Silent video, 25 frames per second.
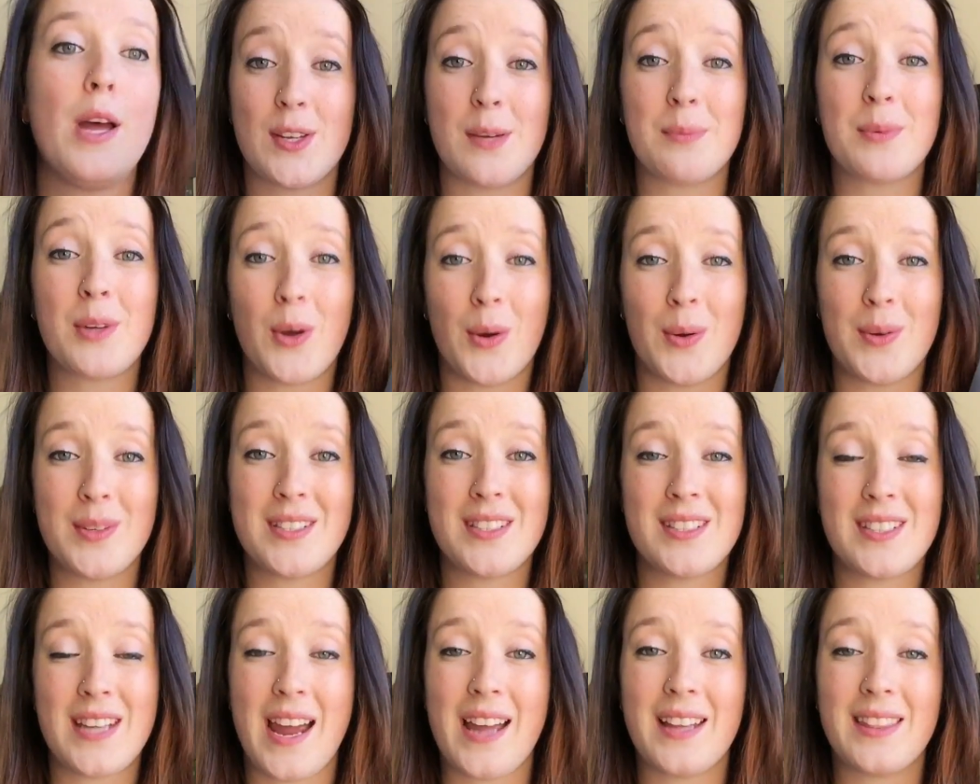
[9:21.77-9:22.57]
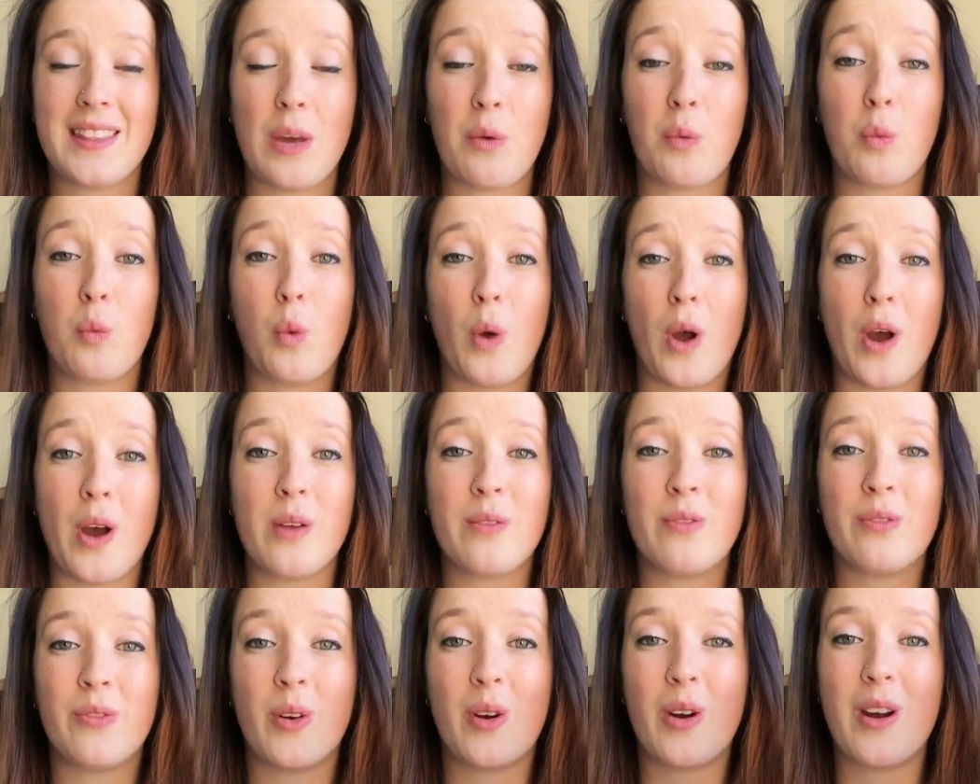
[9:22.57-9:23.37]
I'm going to take their
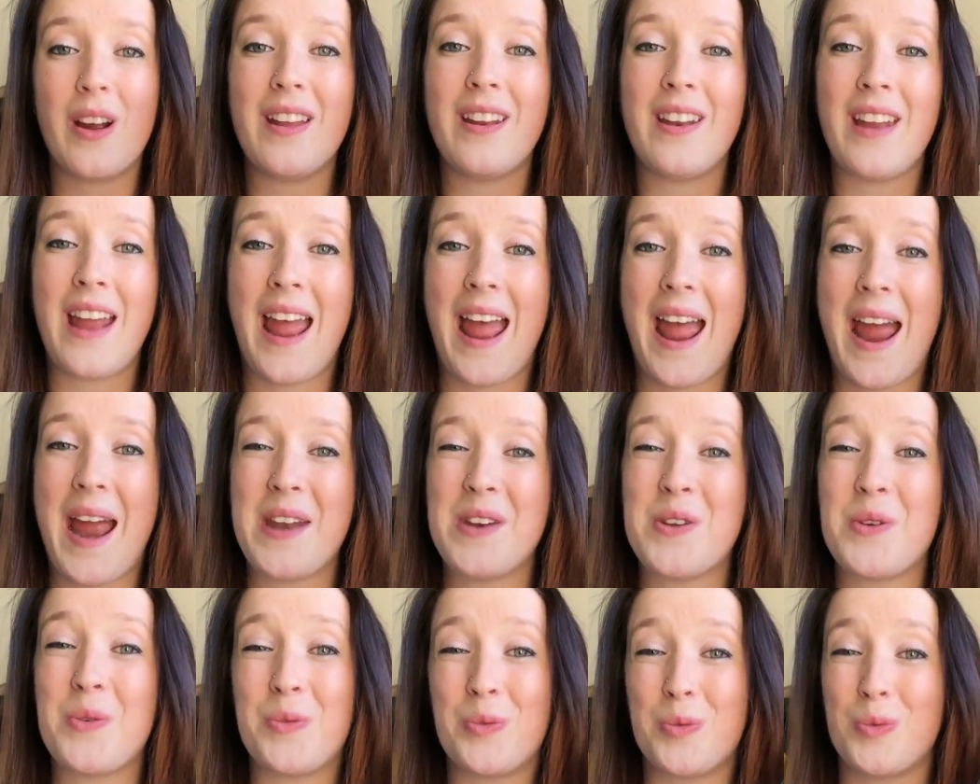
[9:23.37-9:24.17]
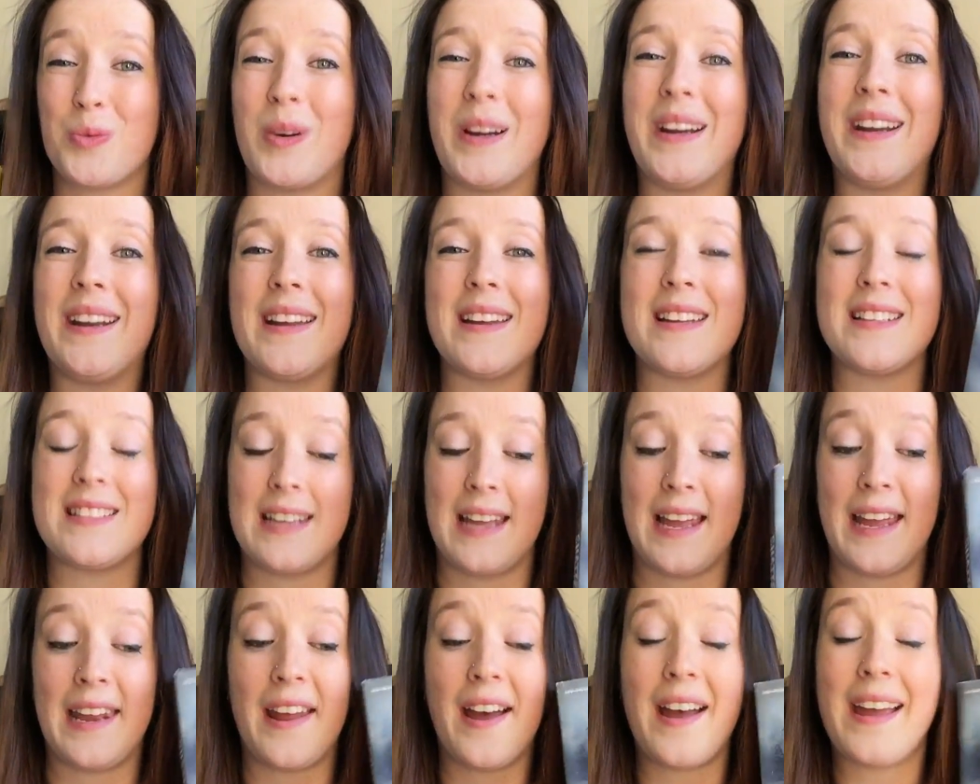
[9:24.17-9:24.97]
word for it and read it.
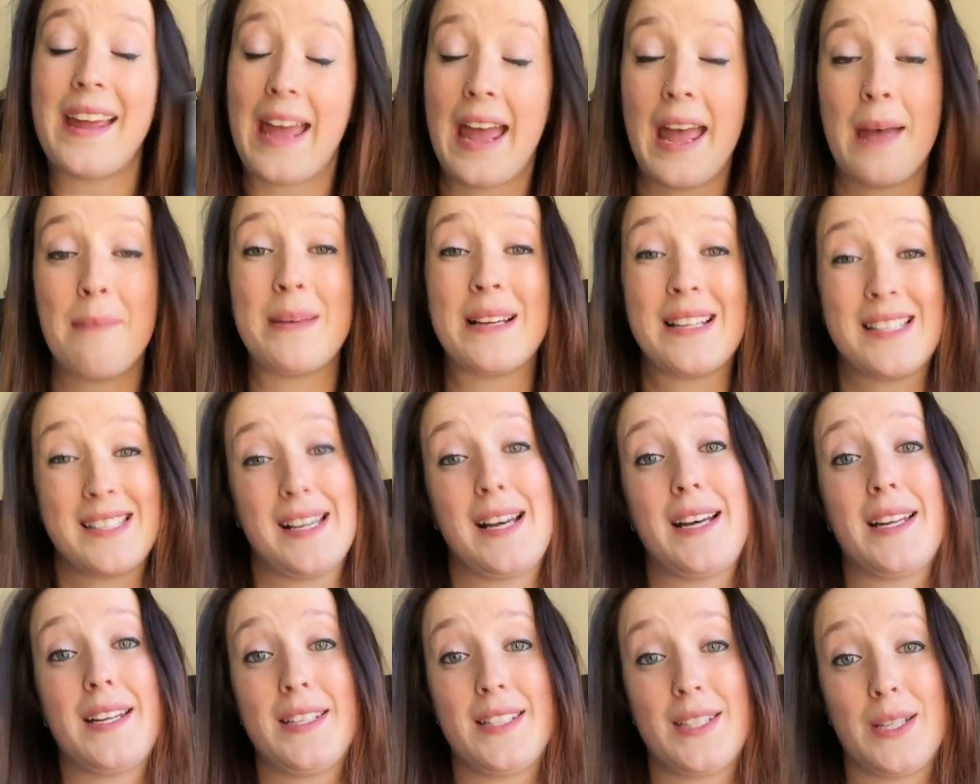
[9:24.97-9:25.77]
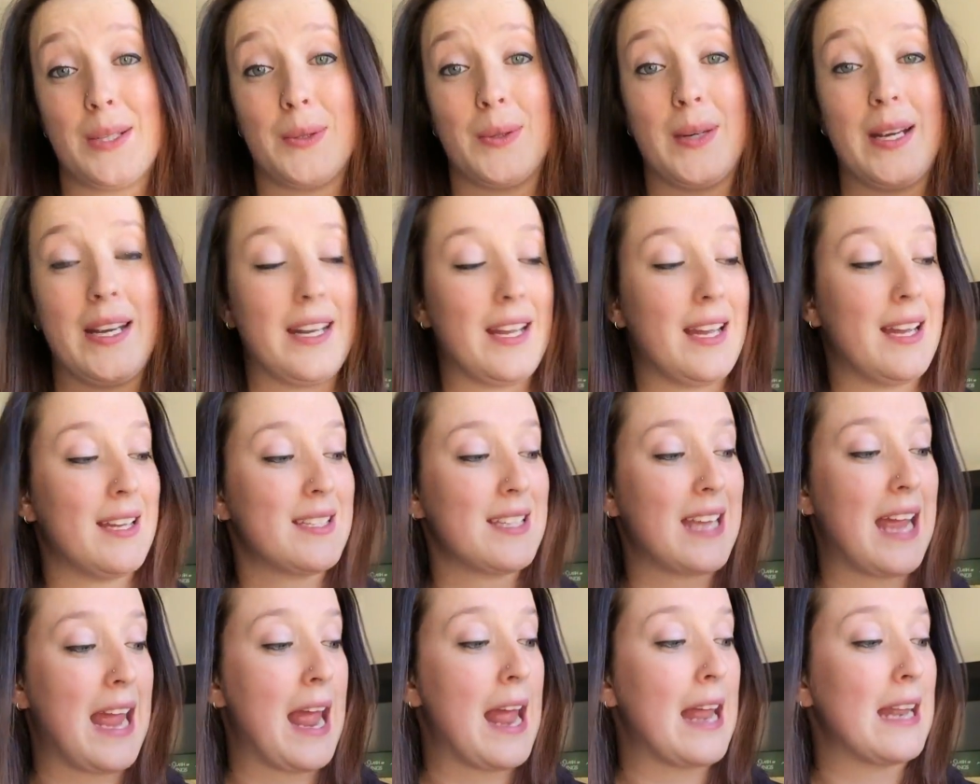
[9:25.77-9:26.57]
And I am excited to read it,
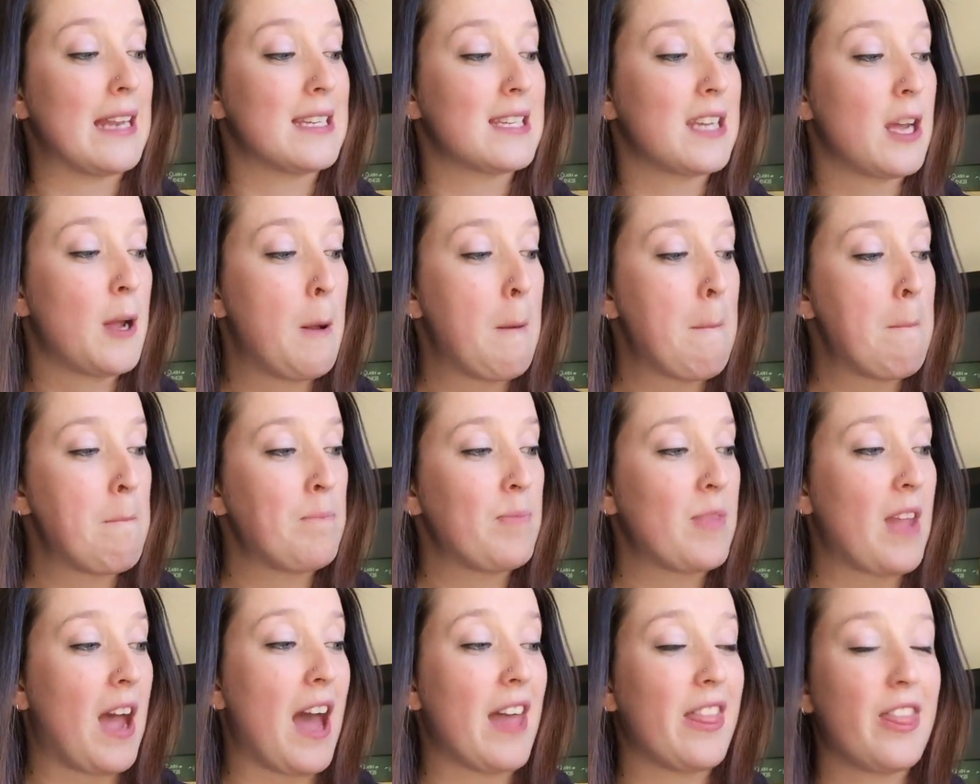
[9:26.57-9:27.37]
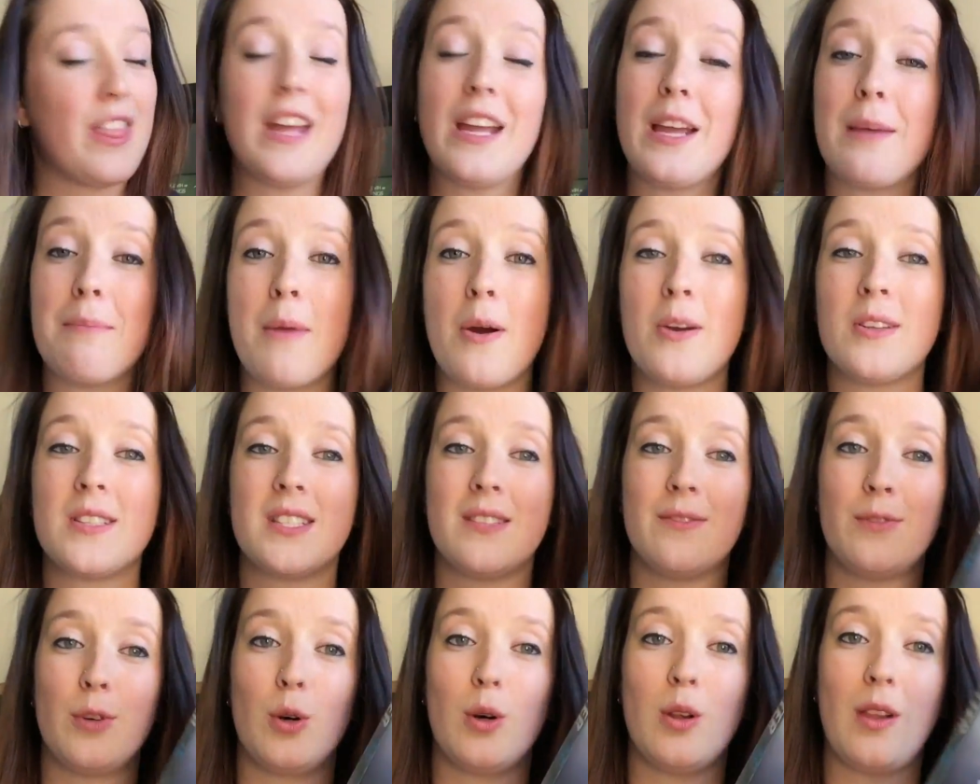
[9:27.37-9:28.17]
and I think most
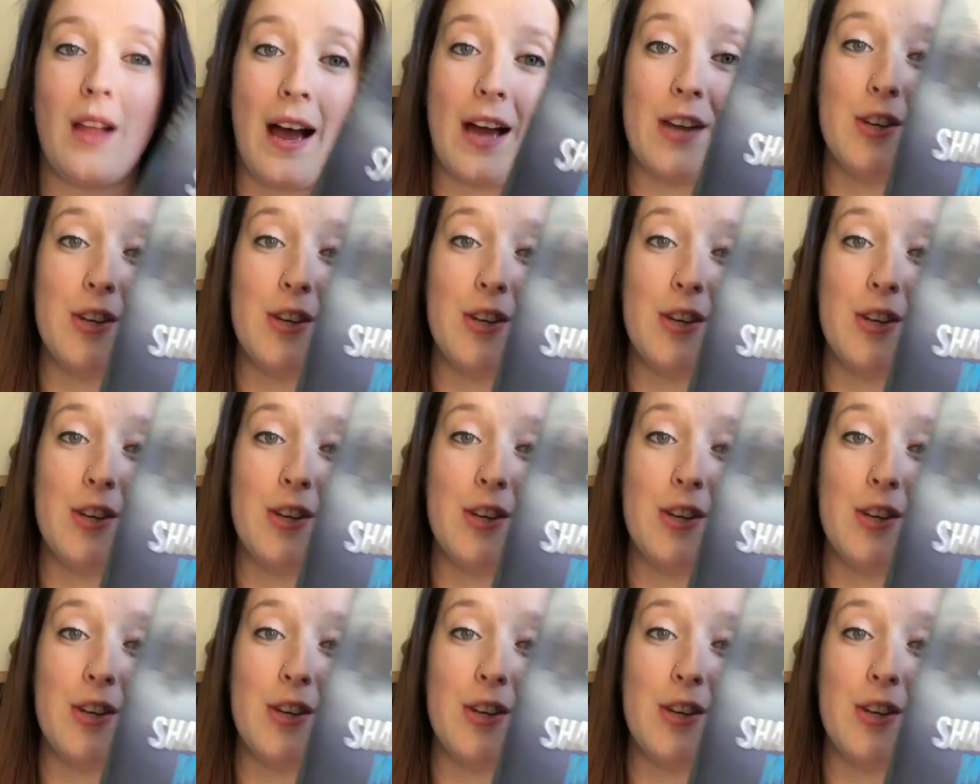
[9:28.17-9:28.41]
of all, I